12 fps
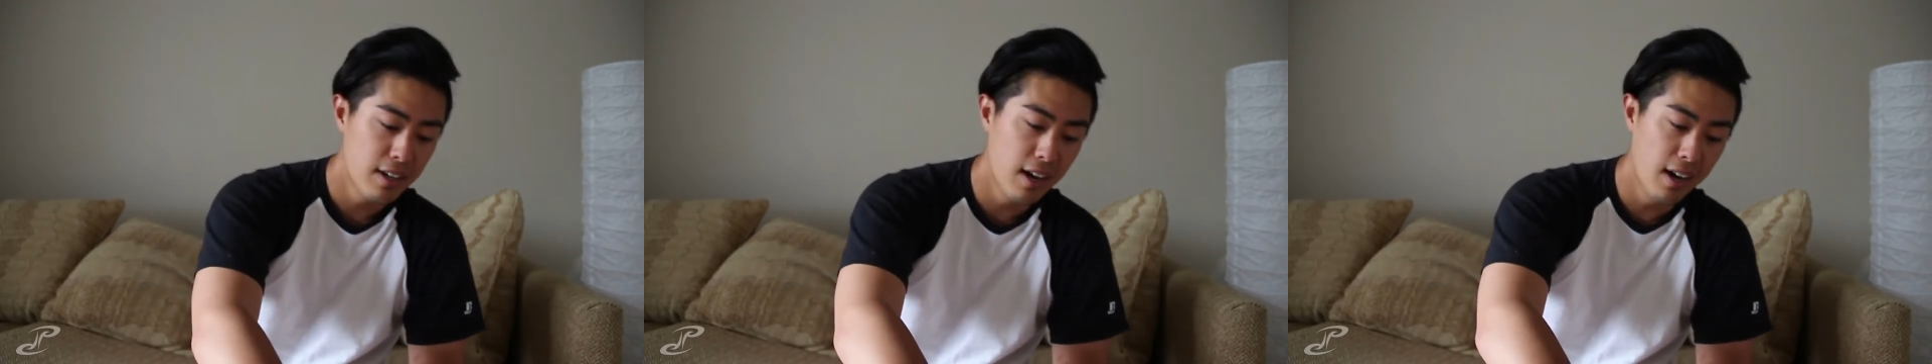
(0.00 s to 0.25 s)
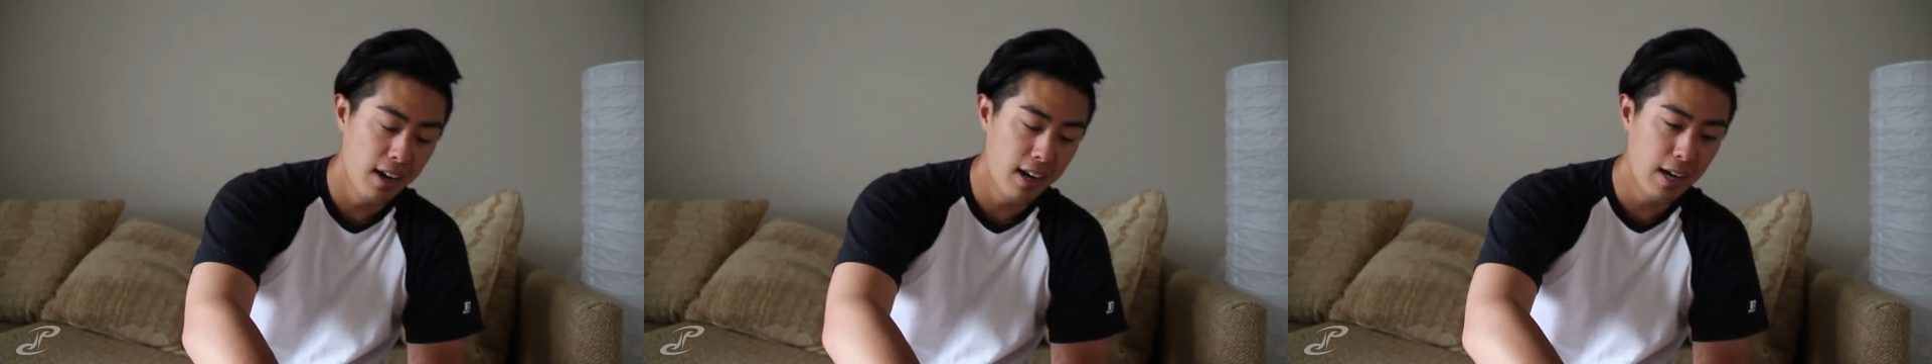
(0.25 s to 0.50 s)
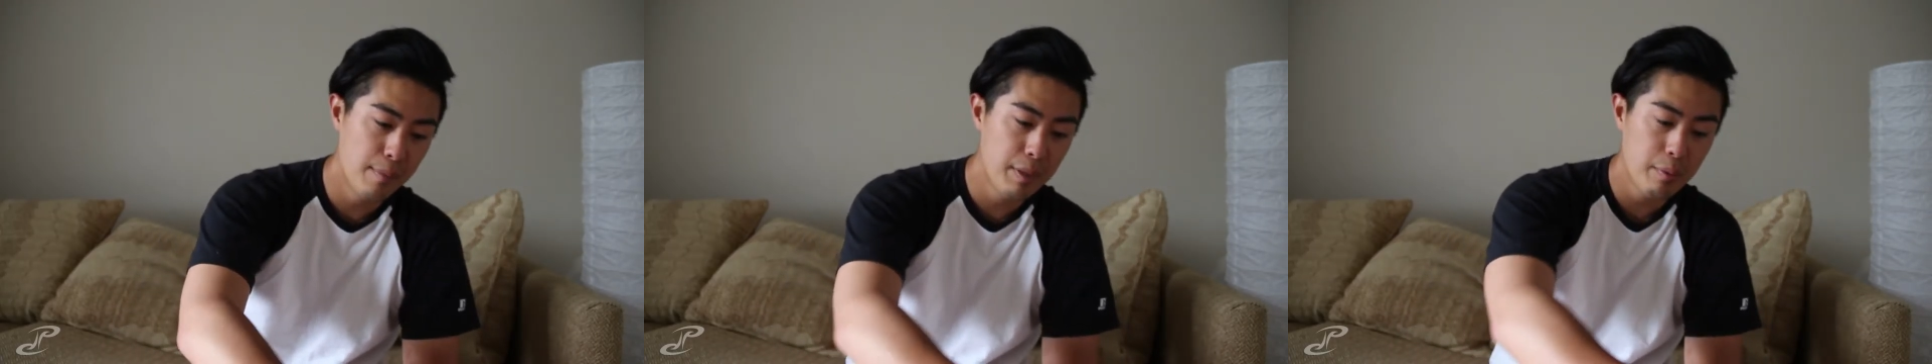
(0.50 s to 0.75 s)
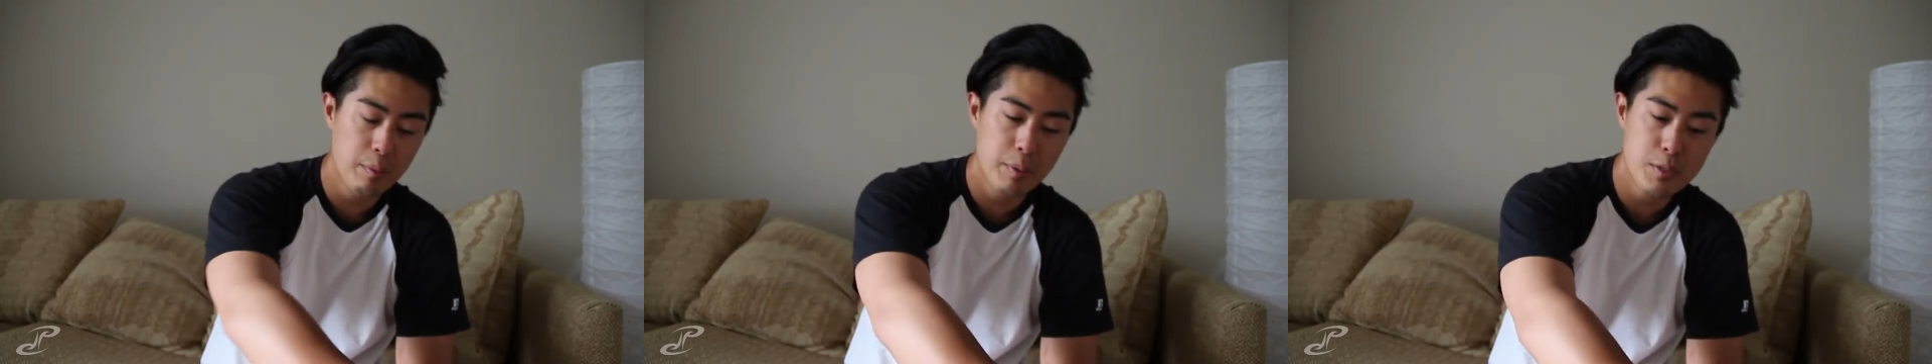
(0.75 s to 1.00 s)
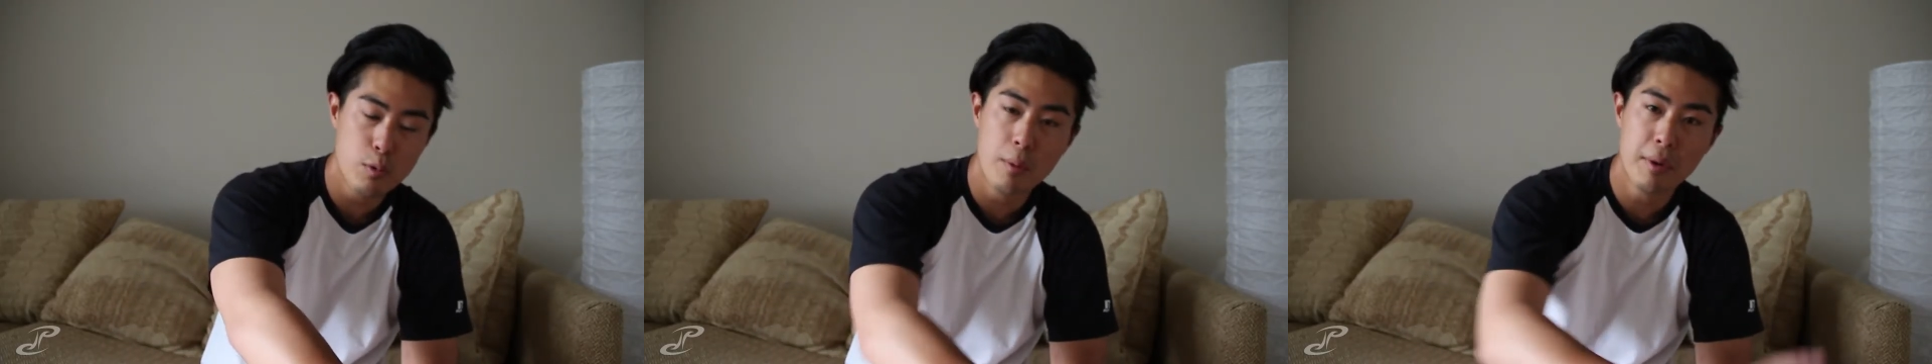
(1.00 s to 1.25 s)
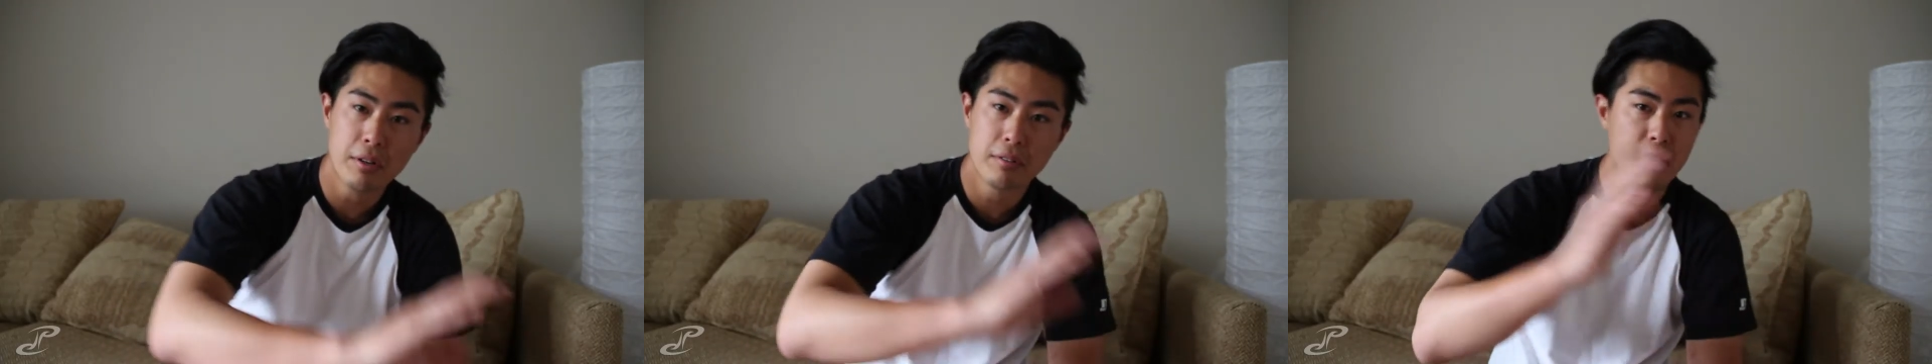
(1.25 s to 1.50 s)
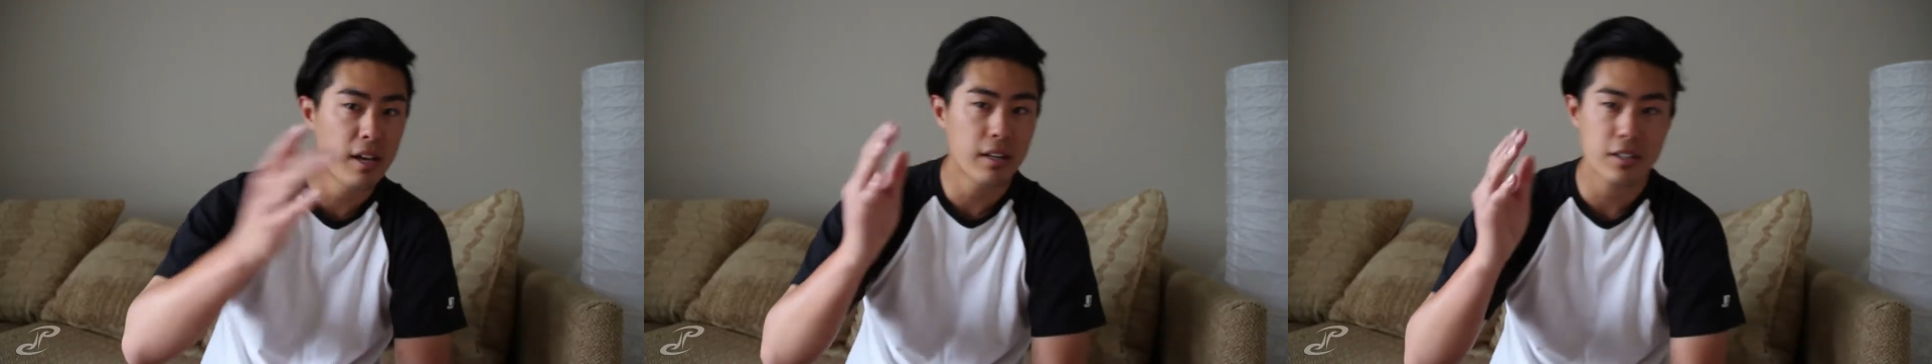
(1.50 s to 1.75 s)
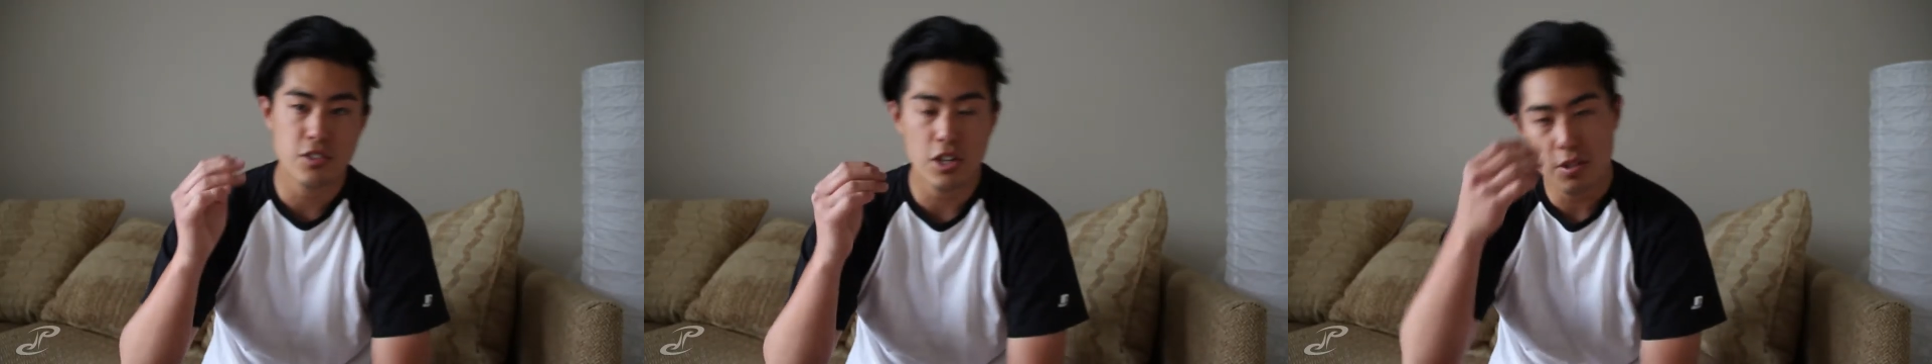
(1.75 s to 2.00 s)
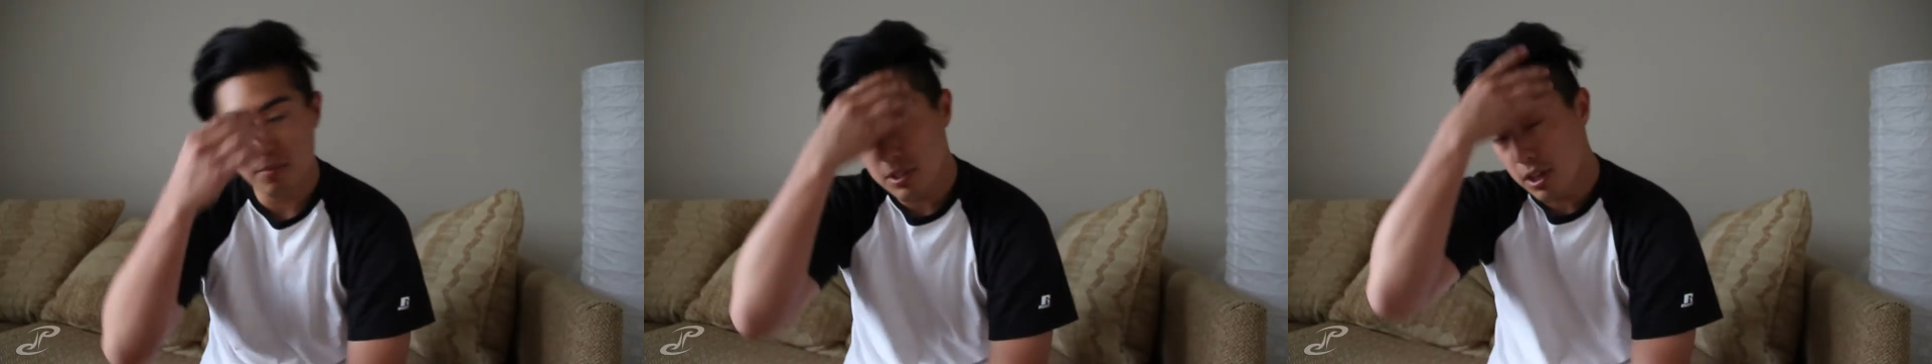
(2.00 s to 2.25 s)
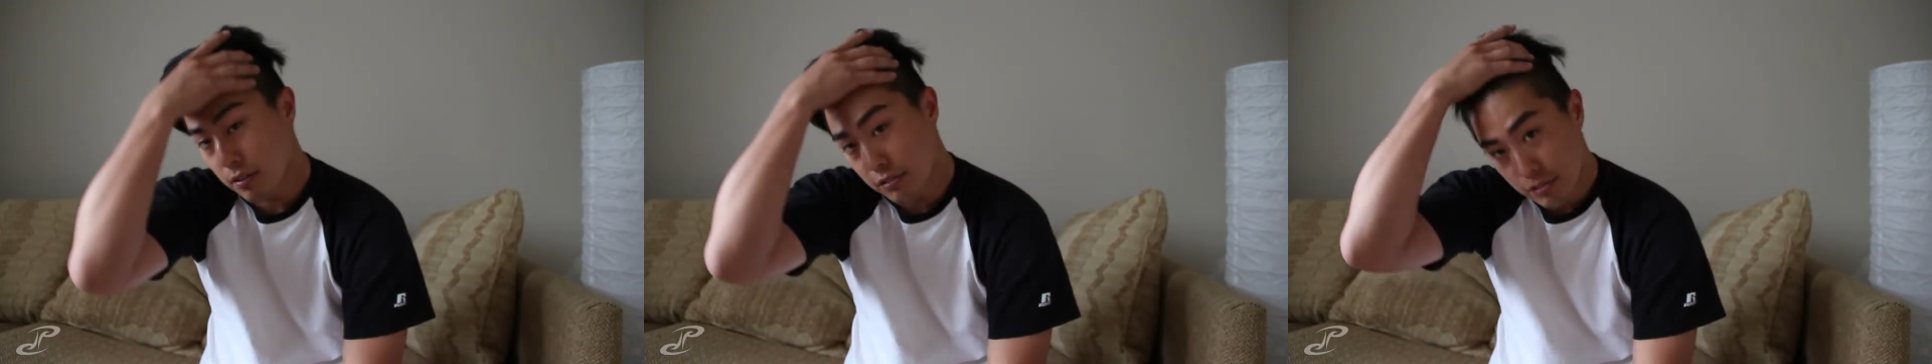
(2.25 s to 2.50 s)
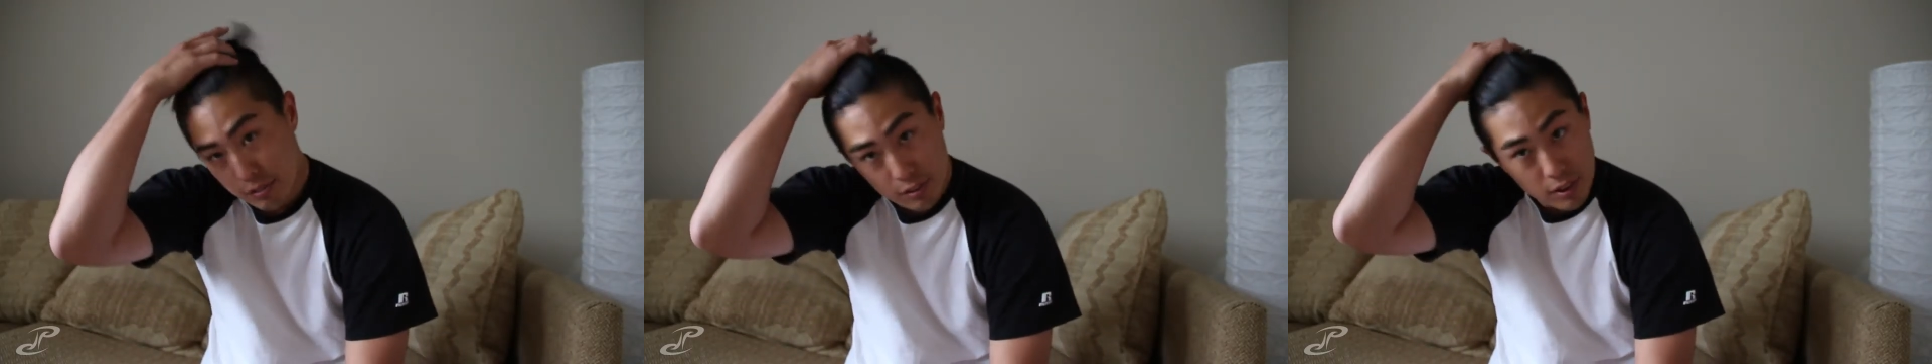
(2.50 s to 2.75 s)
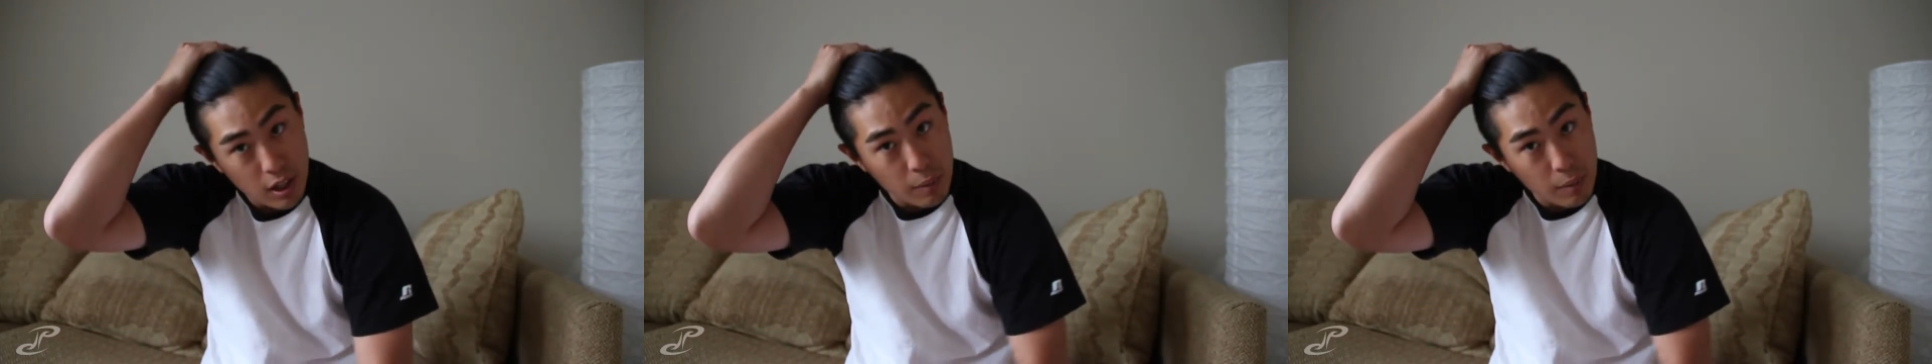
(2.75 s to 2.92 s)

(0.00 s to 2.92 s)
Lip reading: Then we went to Walmart and exchanged some stuff.